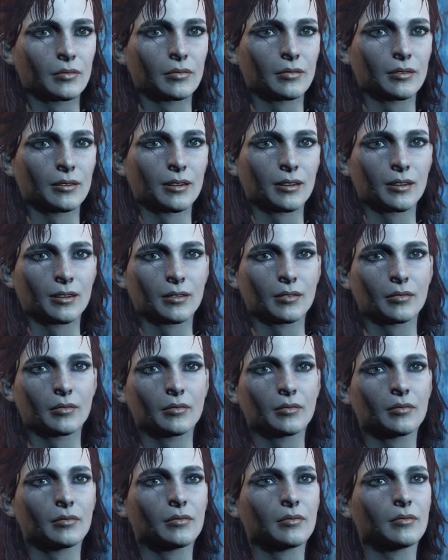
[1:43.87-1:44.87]
See?
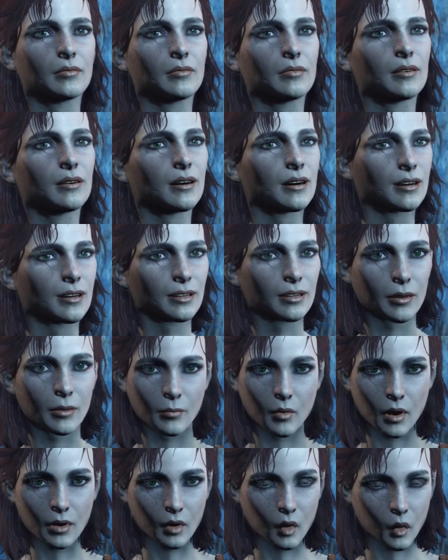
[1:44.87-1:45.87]
At least
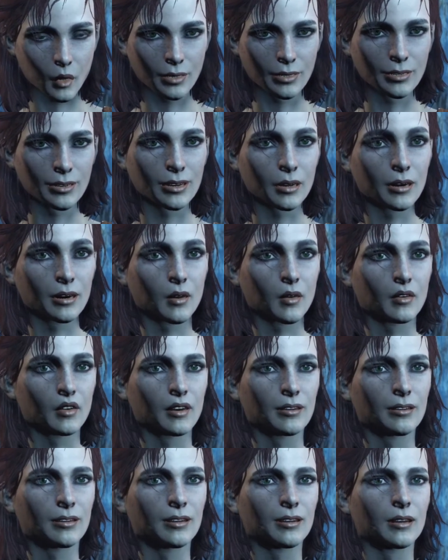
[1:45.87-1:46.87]
someone knows skill when
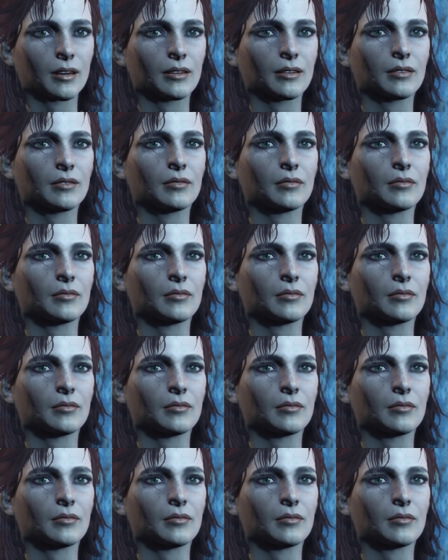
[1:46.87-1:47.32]
they see it.